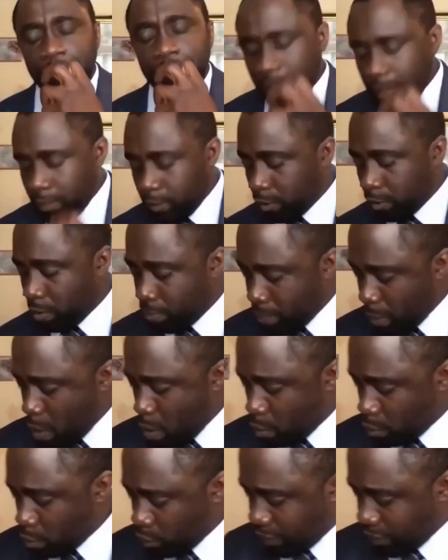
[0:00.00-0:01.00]
And so
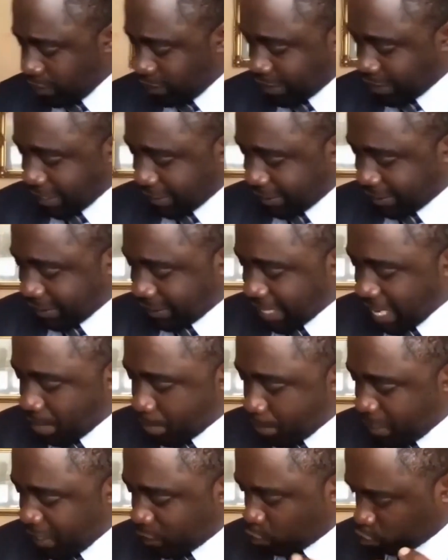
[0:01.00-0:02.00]
Moses said to them,
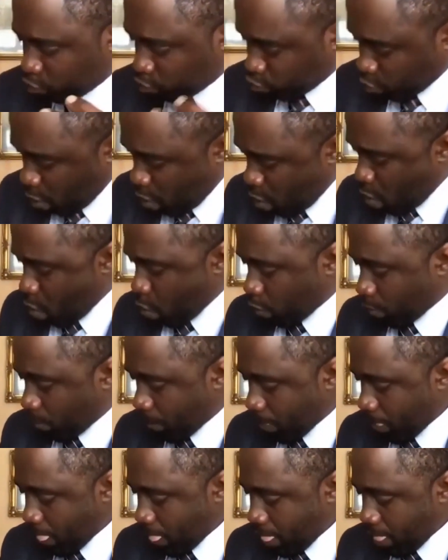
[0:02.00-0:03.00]
be strong
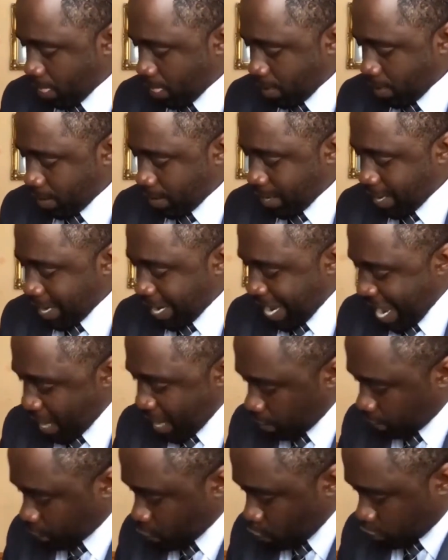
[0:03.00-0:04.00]
and
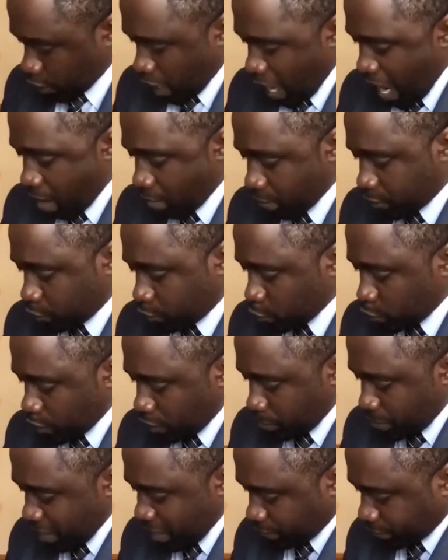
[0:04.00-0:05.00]
of good courage. Do
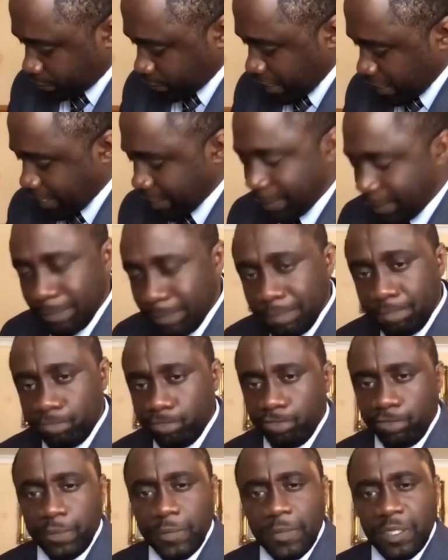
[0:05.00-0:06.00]
not be afraid.
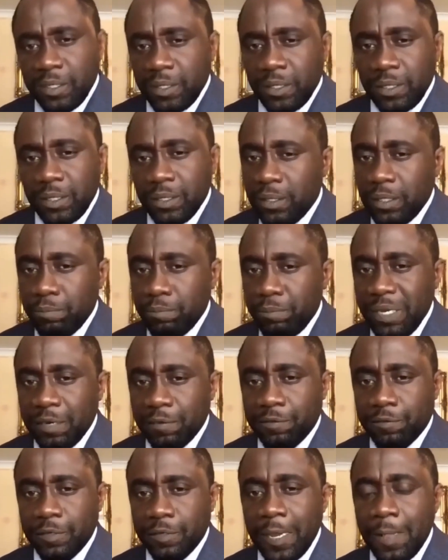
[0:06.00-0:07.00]
Do not be
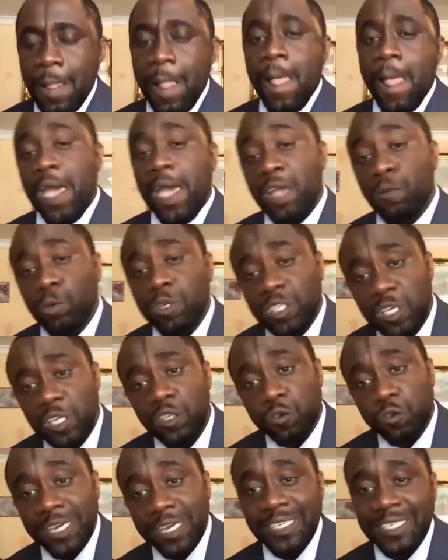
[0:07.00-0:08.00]
afraid. It was
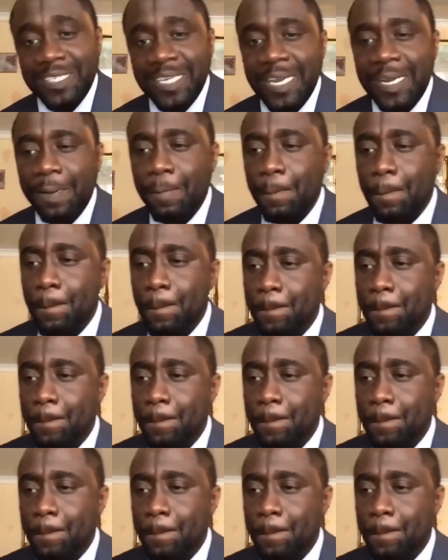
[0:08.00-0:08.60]
interesting.